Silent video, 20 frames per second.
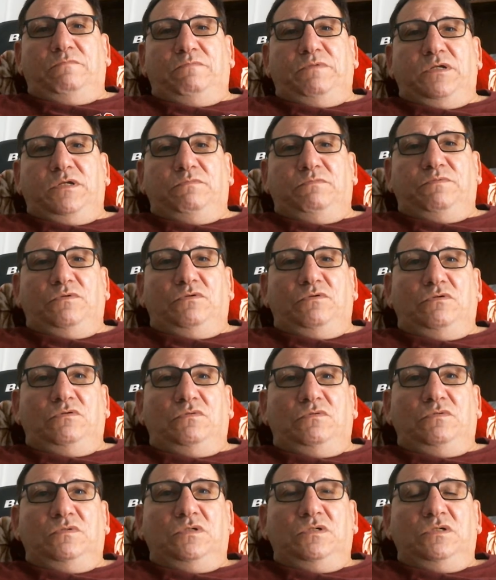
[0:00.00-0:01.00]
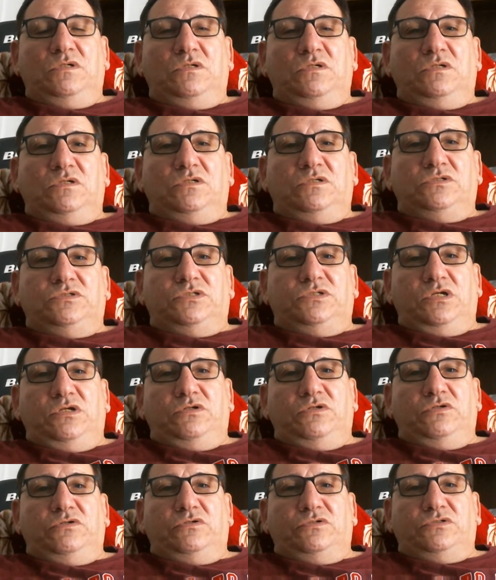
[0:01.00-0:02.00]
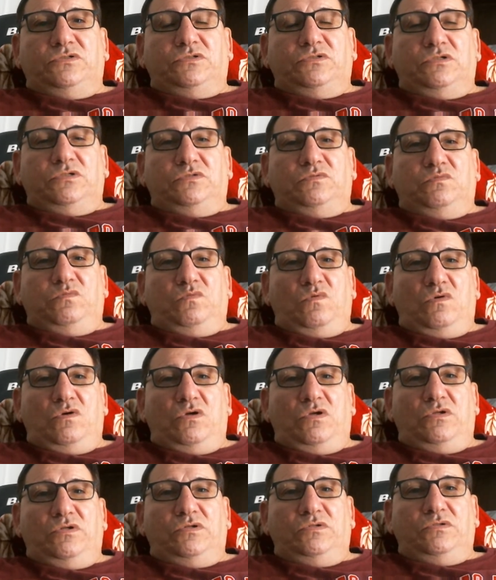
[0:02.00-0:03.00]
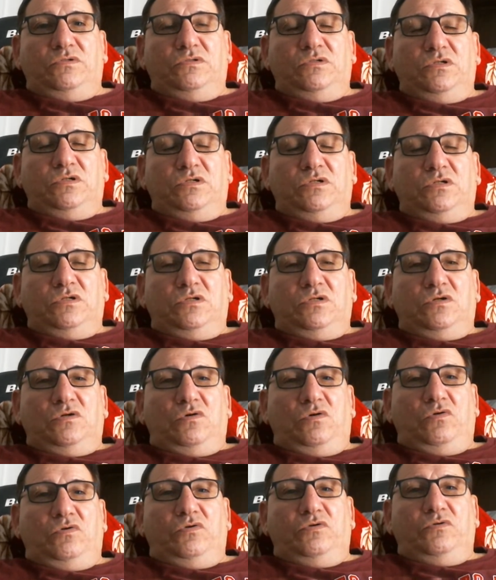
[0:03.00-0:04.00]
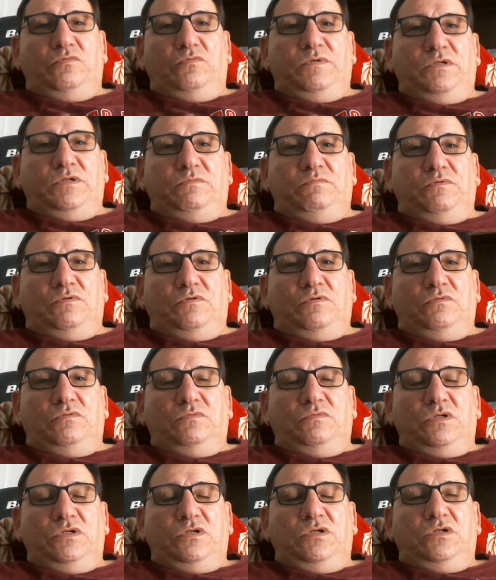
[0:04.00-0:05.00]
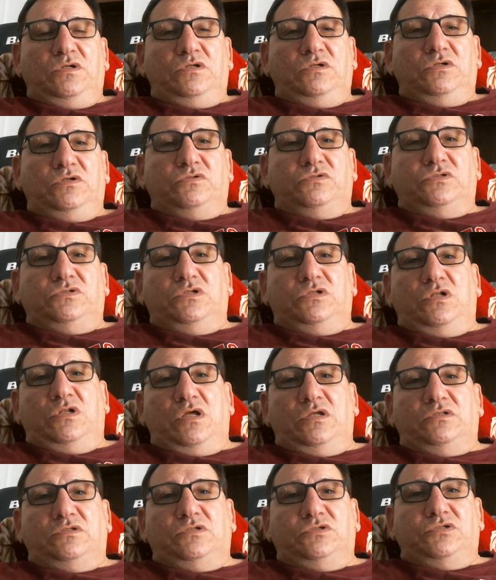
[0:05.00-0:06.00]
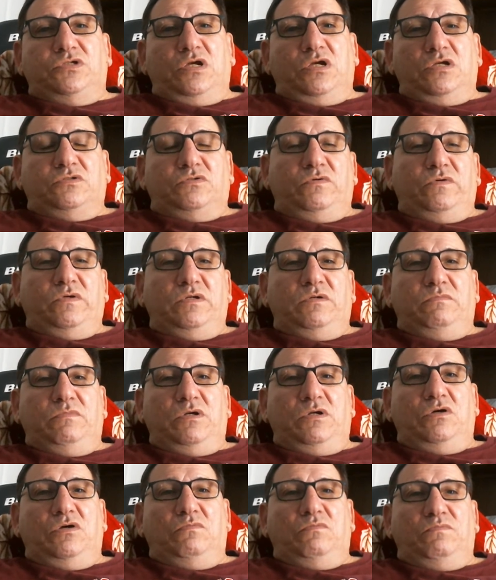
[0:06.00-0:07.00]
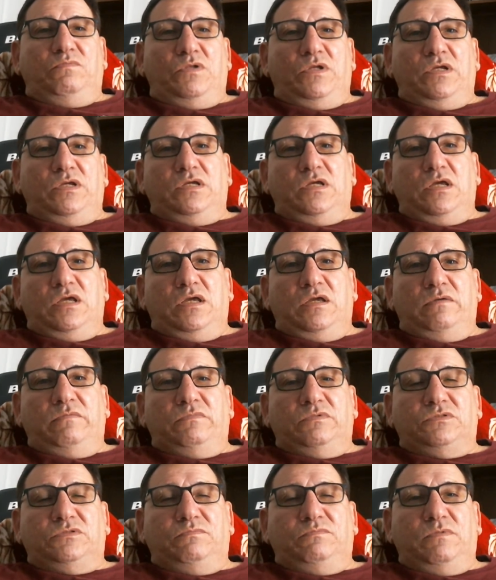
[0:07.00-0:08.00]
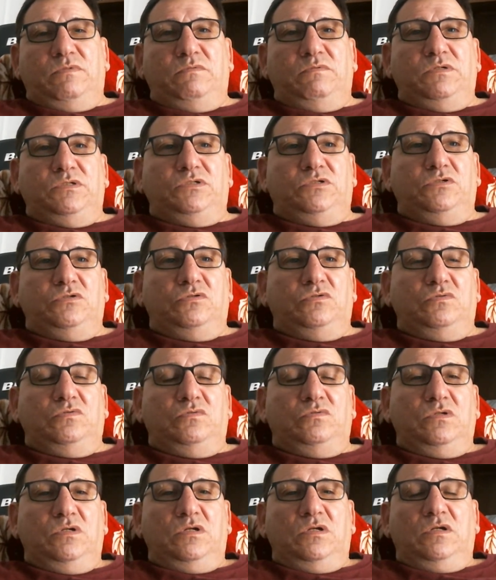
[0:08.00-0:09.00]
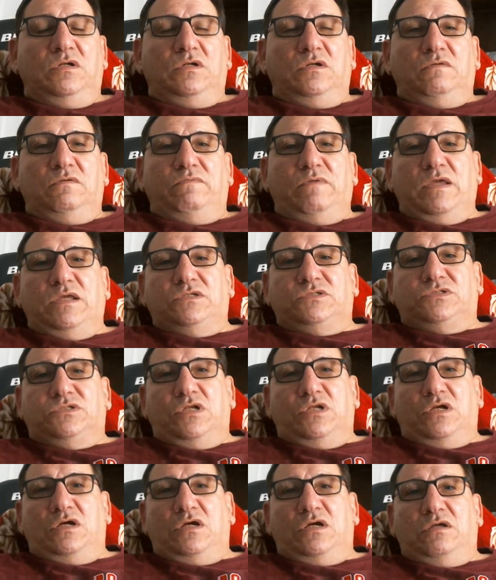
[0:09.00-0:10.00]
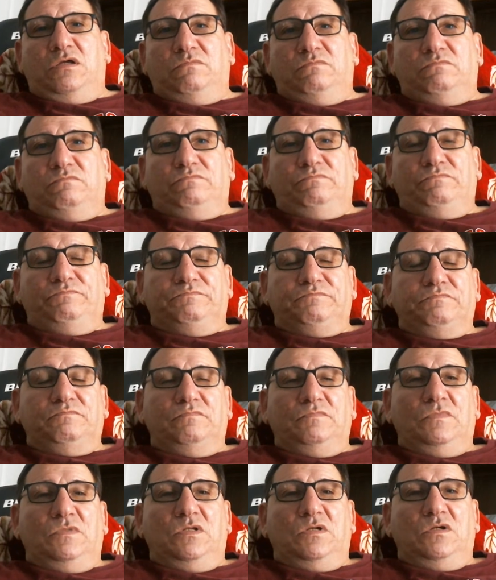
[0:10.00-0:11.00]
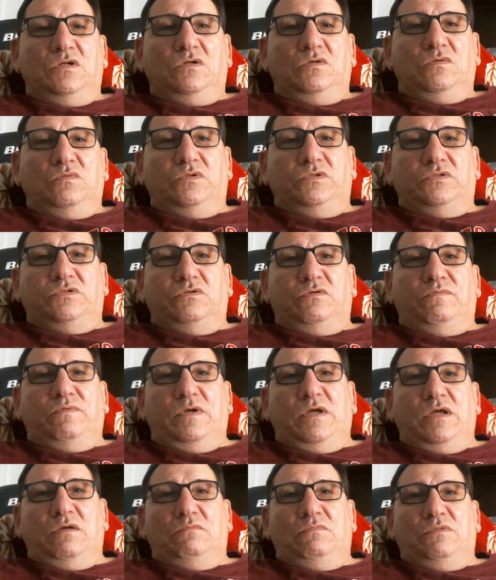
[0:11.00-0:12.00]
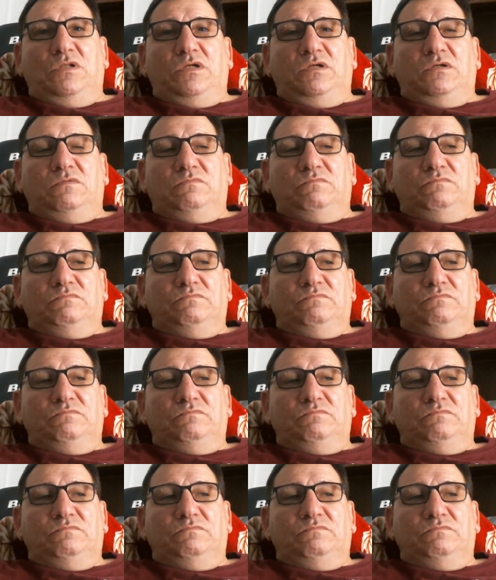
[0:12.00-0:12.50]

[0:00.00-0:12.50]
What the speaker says: of people, seniors as one, older people. Usually like to check their email, play games, maybe do FaceTime with their family.